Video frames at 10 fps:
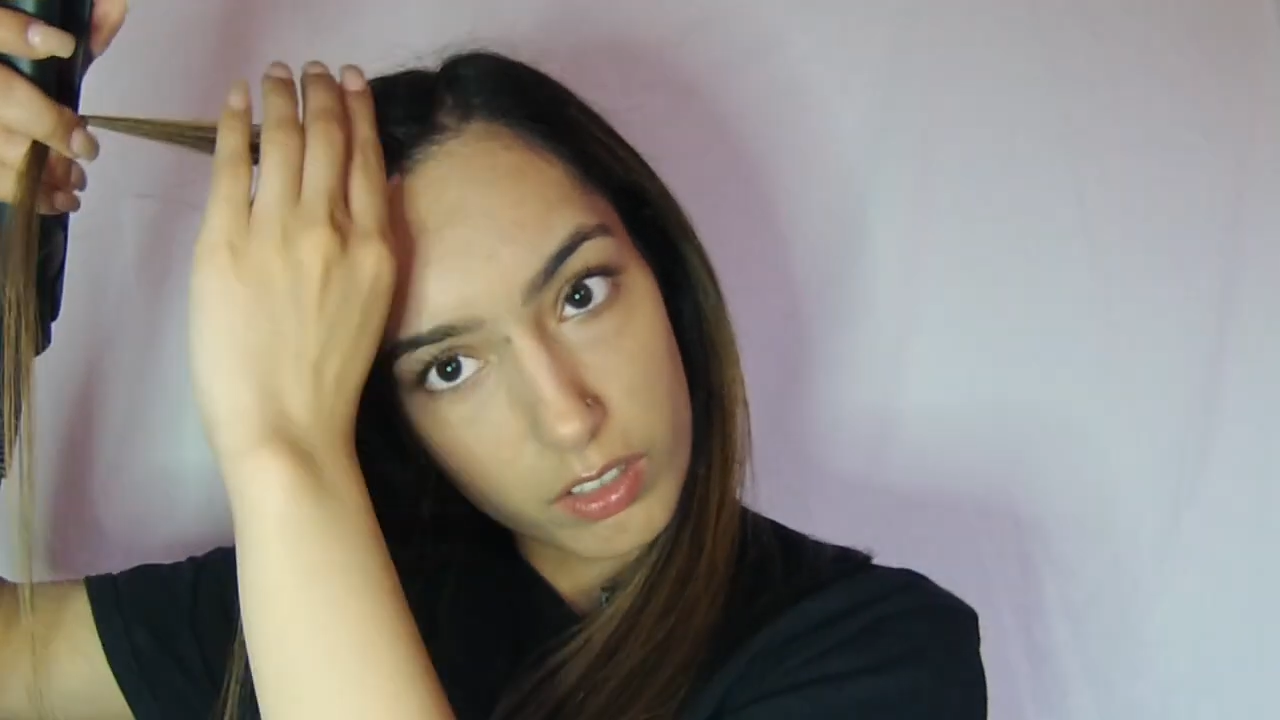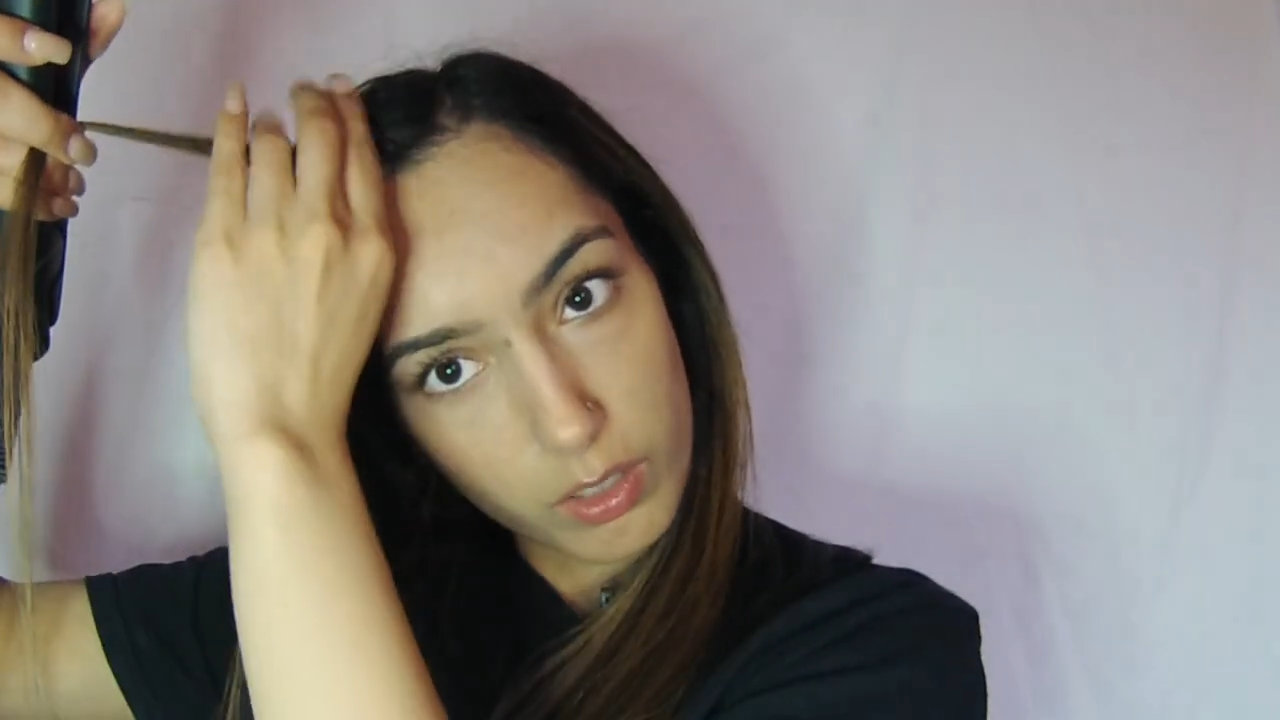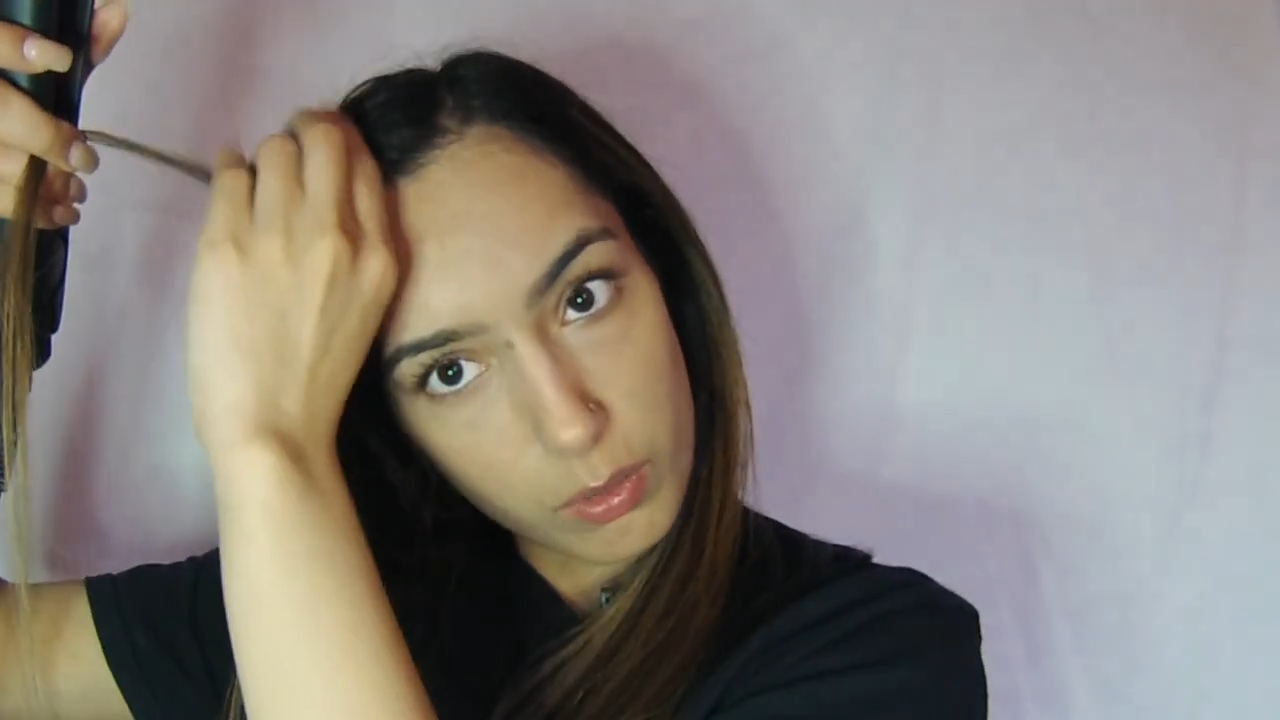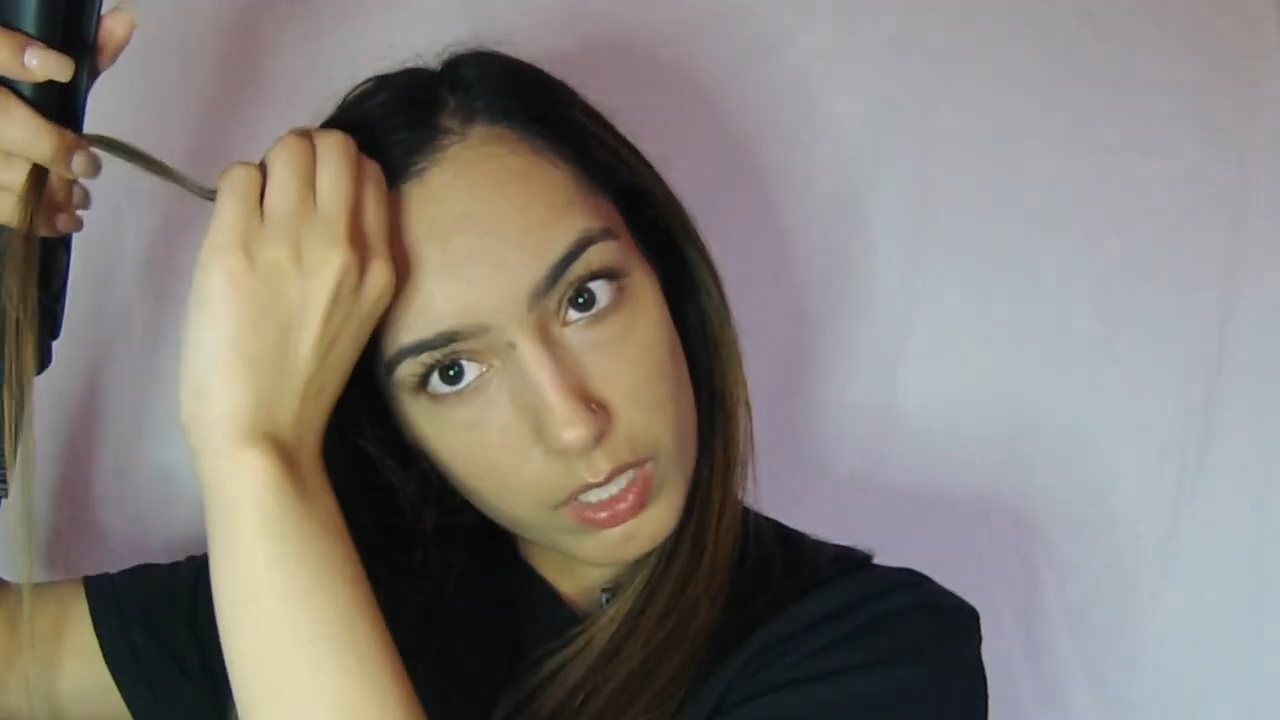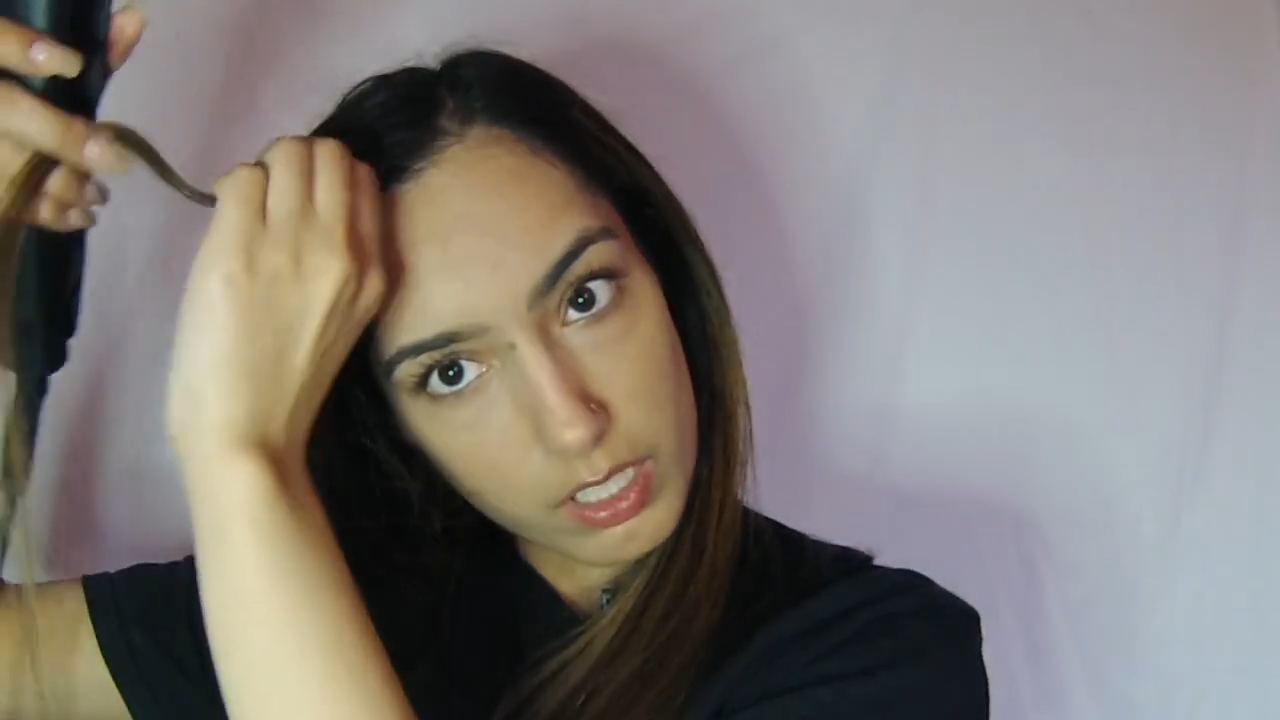
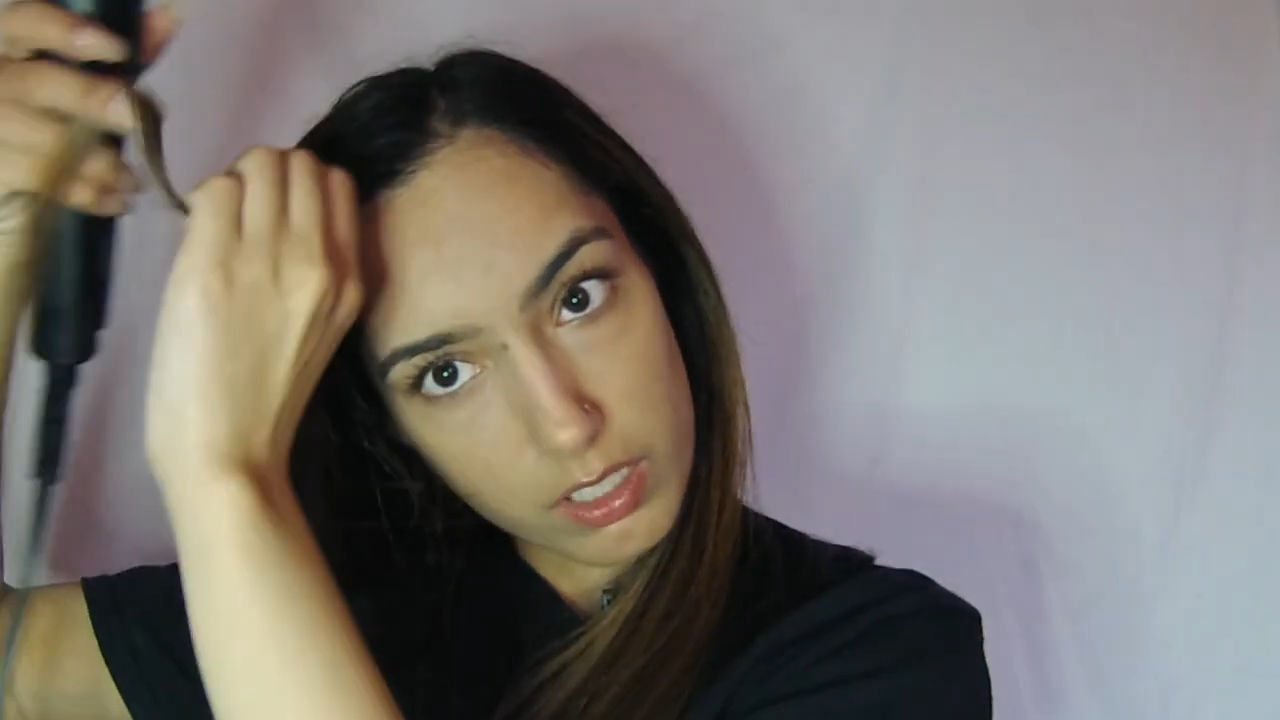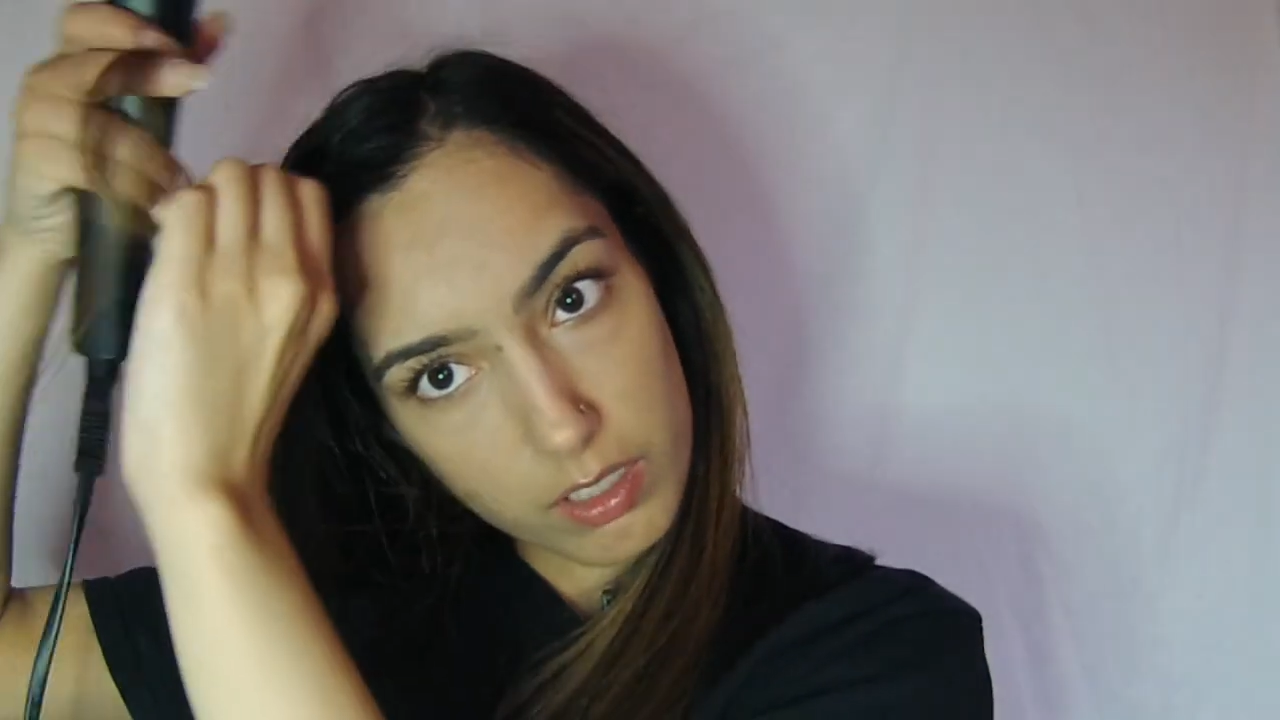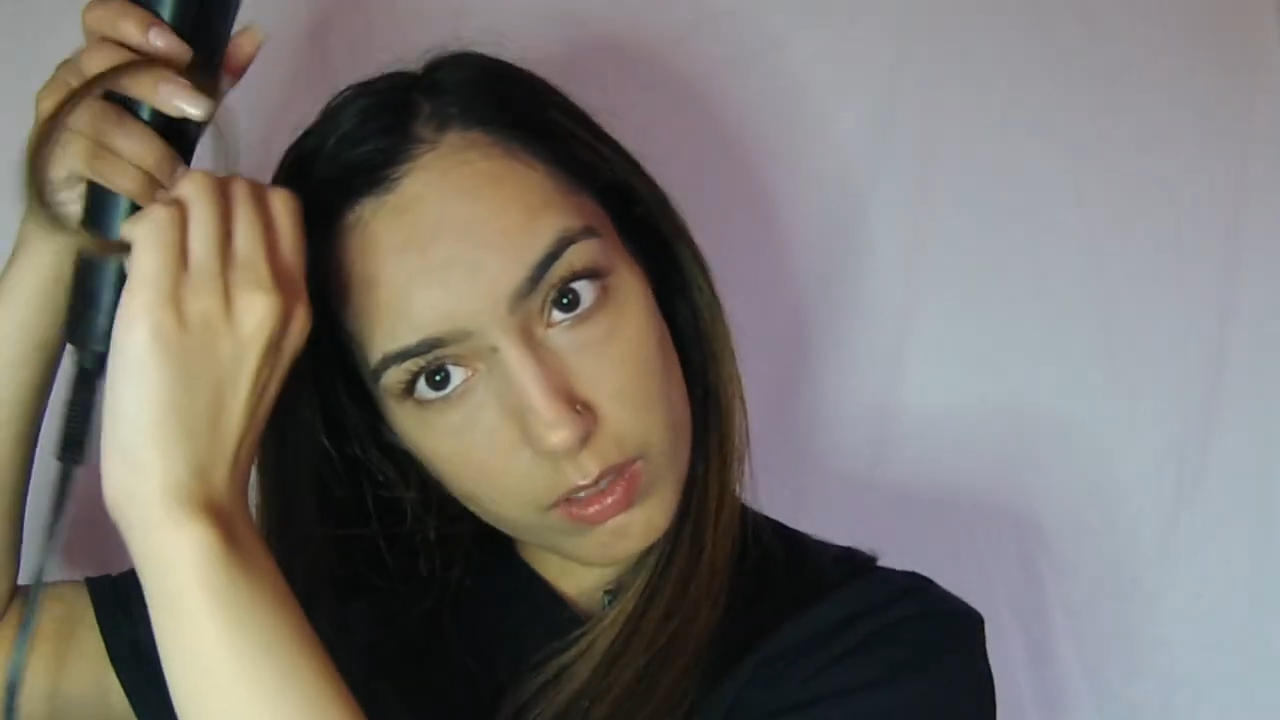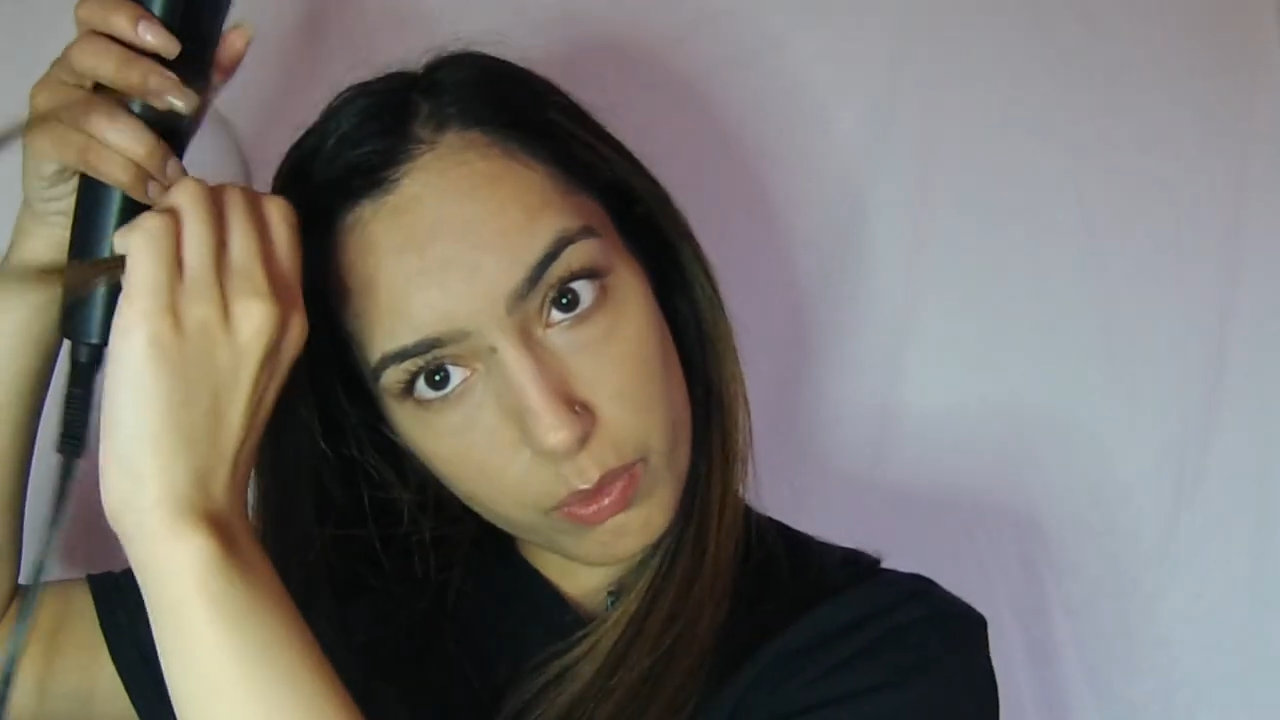always